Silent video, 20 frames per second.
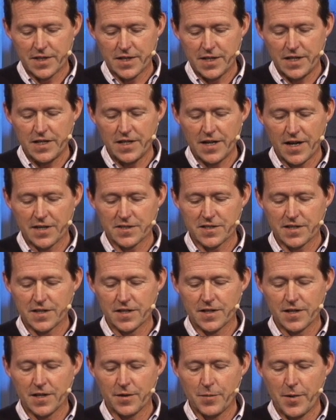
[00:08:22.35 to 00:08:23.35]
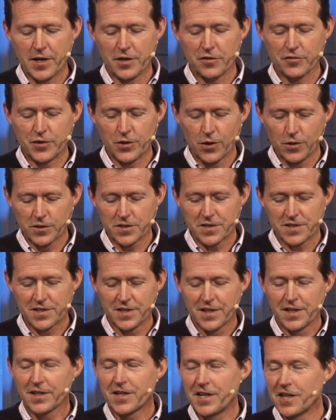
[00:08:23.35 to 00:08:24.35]
He, as a man of God's
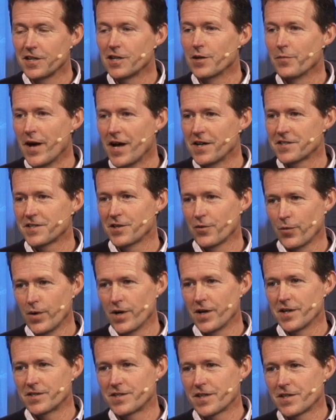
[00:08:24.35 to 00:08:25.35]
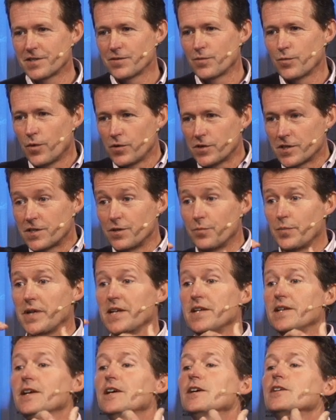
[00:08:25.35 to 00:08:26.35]
kingdom, as it were, doesn't want to
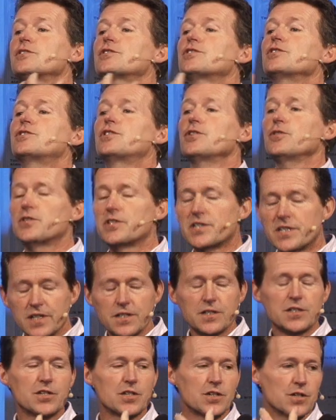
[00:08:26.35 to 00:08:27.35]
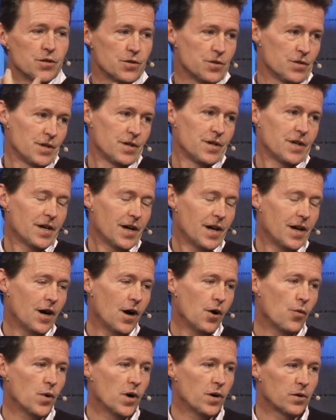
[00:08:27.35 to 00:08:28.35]
be seduced into
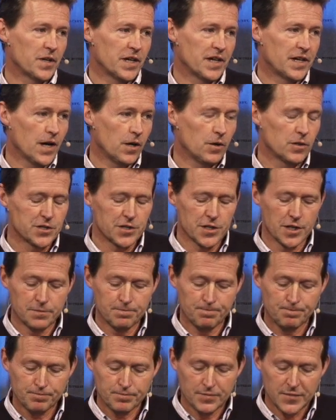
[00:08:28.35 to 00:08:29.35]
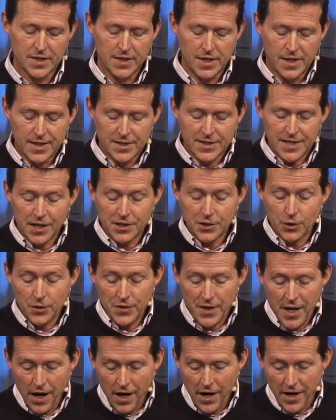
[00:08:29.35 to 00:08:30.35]
a worldly culture. Daniel
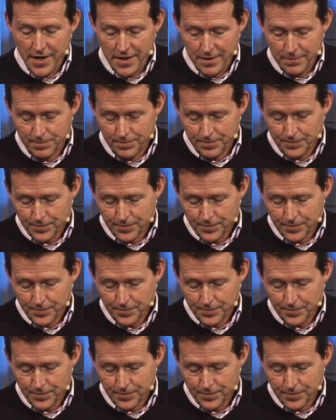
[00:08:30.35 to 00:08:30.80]
9,